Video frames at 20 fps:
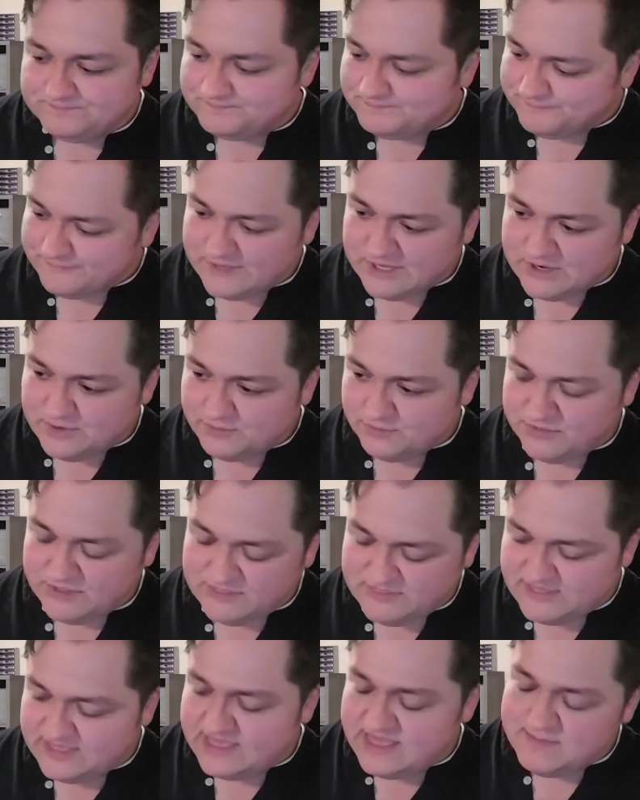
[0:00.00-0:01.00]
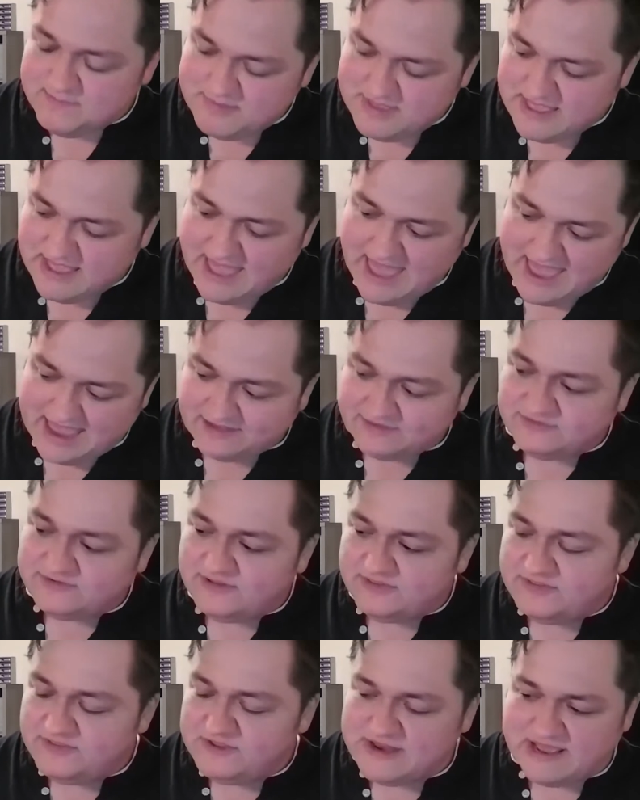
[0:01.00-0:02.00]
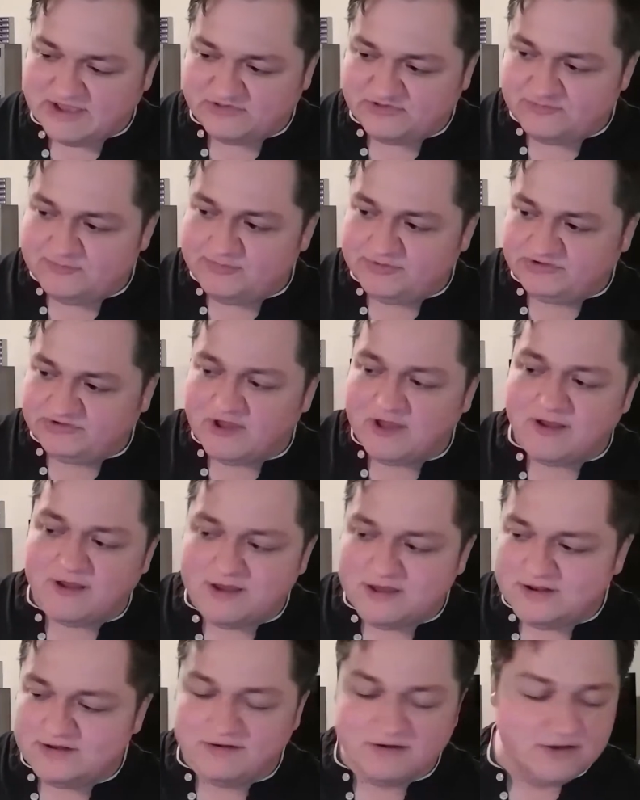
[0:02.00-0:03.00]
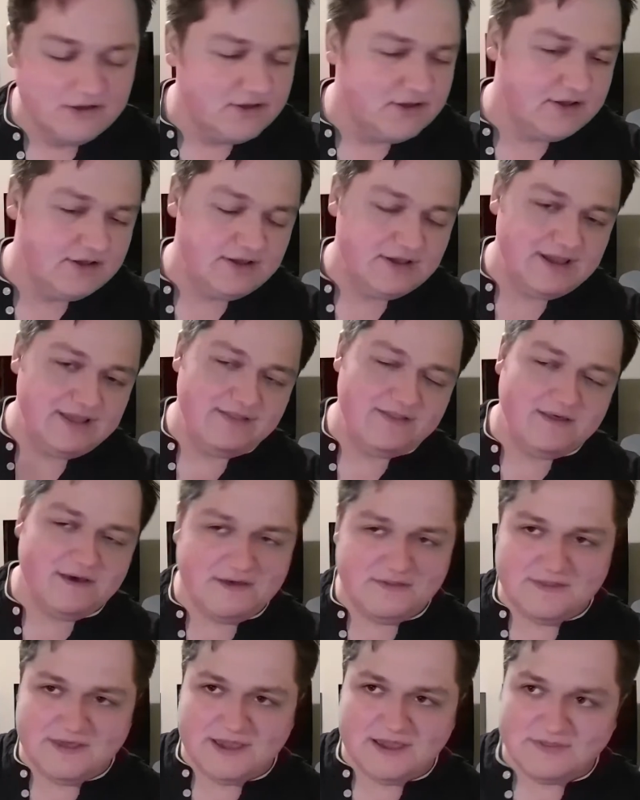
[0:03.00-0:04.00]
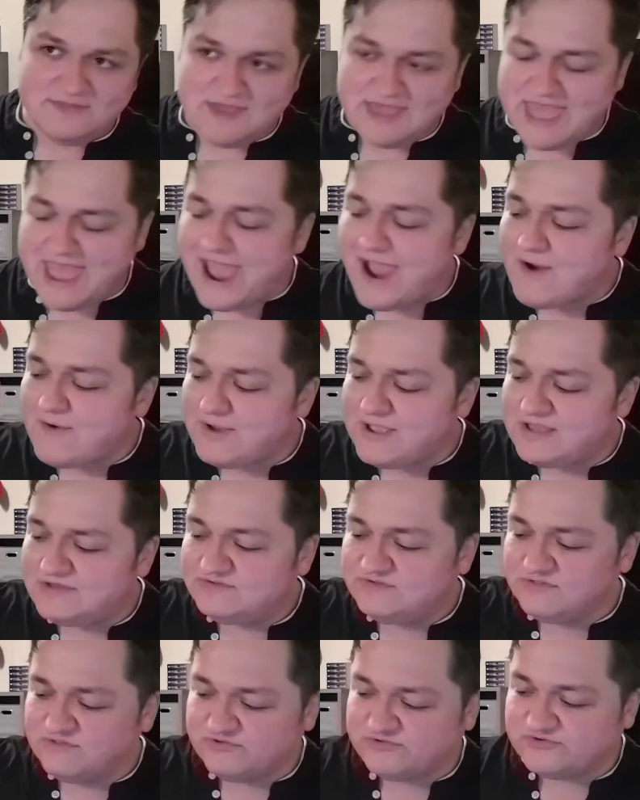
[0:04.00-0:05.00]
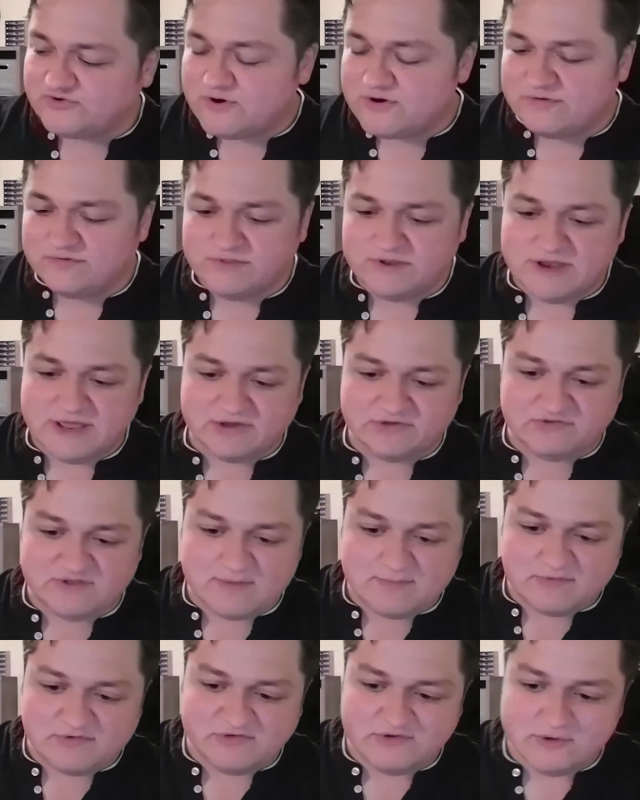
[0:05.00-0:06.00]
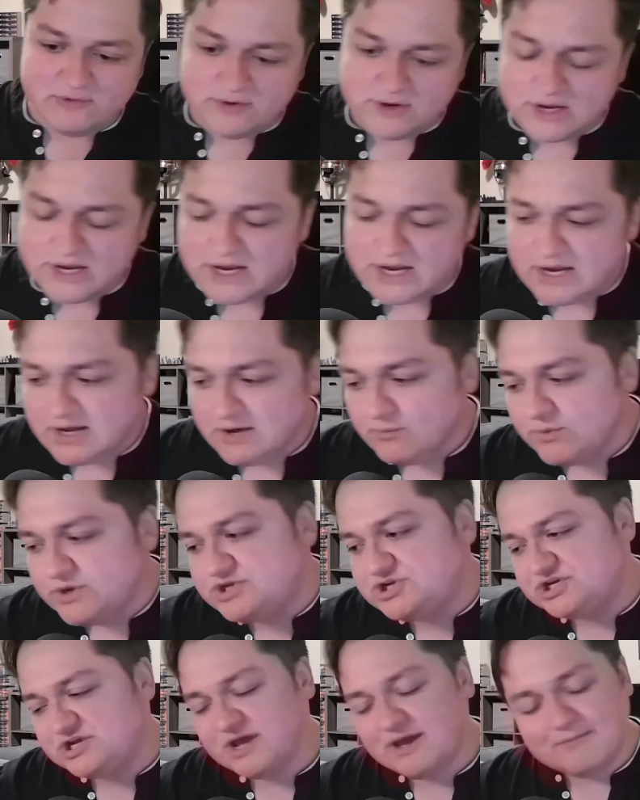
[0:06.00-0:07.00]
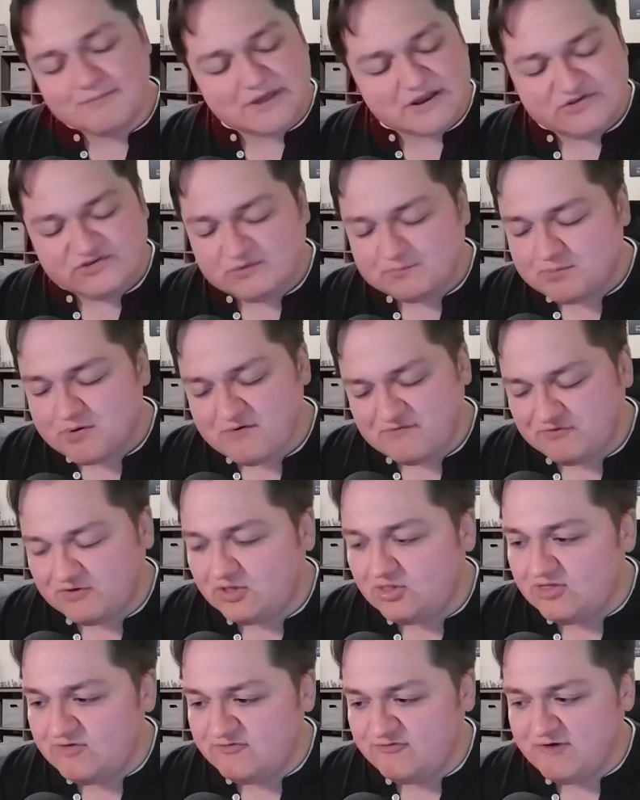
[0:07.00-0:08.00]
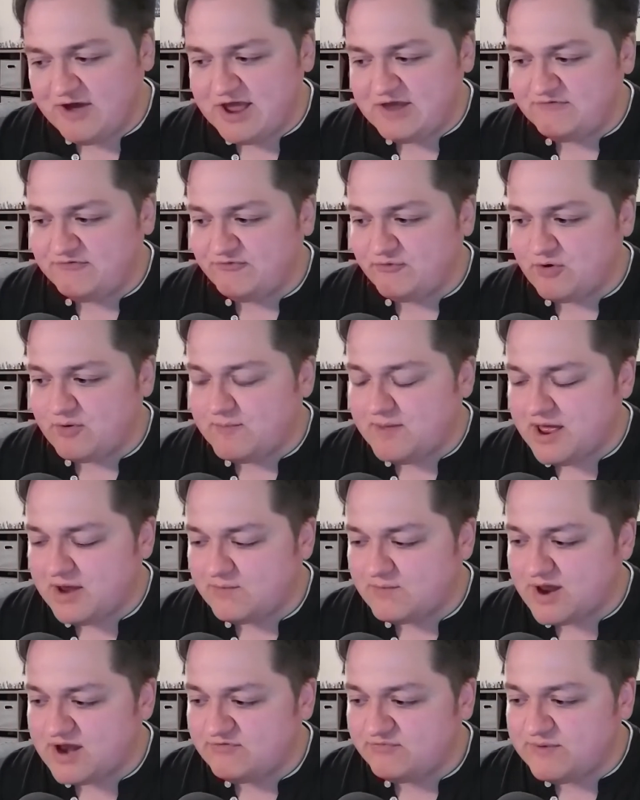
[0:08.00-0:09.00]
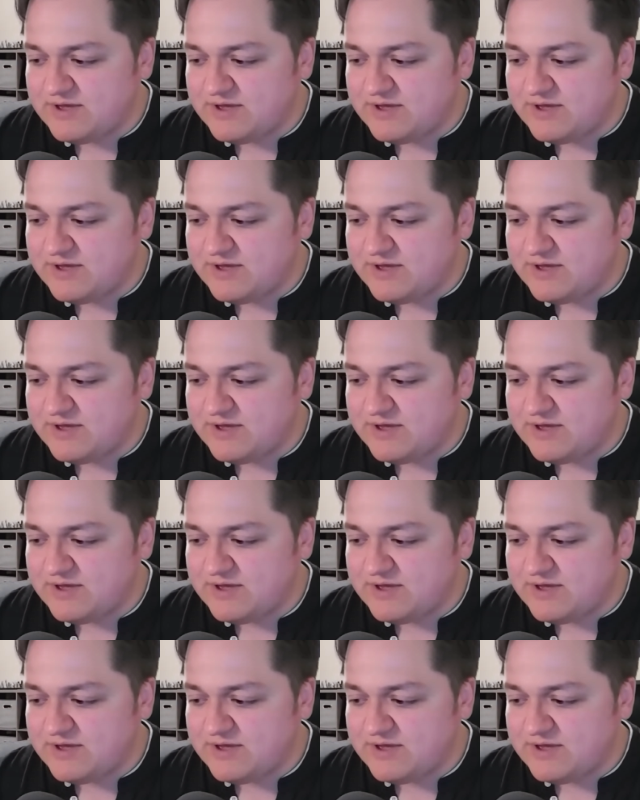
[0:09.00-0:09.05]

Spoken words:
They keep being handed the next baton, and then they carry it to the start of the next episode, which, I mean, is a perfectly fine format, right?